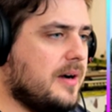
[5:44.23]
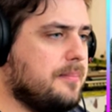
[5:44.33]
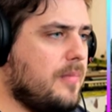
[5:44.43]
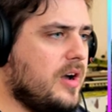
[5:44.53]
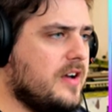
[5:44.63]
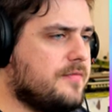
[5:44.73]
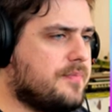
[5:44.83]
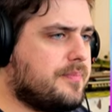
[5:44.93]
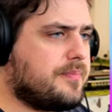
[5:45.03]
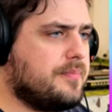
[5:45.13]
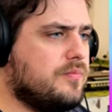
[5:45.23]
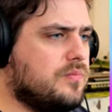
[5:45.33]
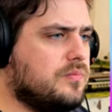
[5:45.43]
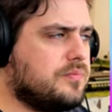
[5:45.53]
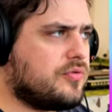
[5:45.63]
I might have
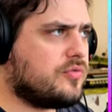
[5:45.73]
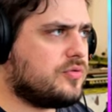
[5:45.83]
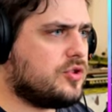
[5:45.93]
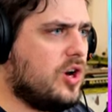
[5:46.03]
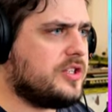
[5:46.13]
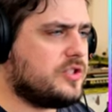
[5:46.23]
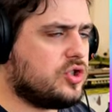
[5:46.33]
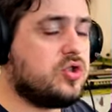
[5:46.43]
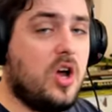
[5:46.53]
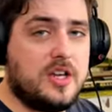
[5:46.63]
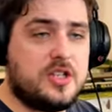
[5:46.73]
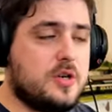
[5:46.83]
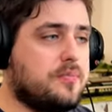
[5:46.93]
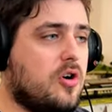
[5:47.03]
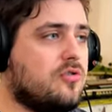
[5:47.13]
tried tried to
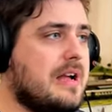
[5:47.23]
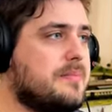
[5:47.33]
program